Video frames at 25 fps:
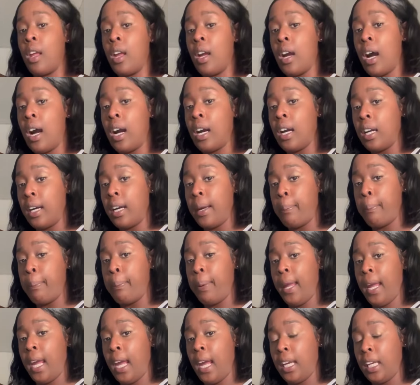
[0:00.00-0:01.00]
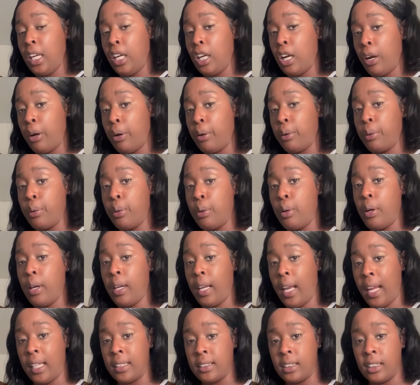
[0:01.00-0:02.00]
a good panty girdle or
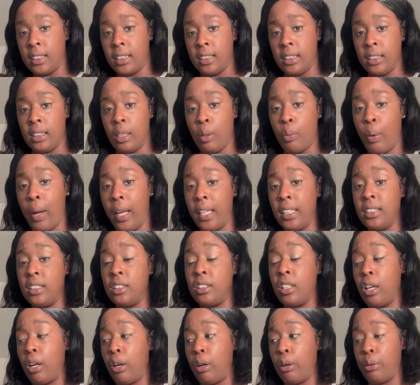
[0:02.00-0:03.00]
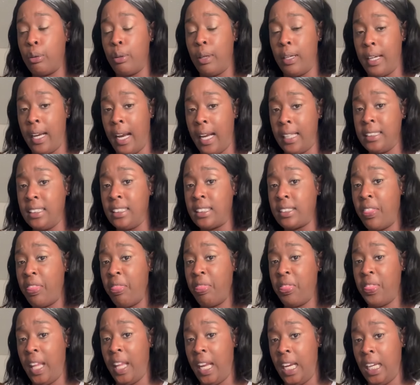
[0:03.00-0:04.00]
like just a waist girdle, a nice
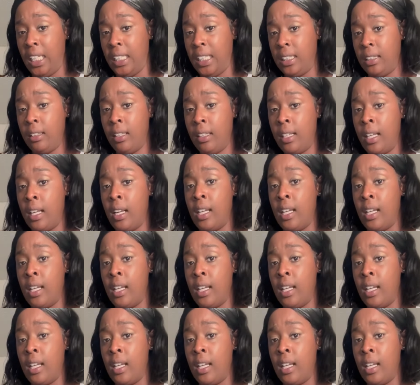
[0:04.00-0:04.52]
thin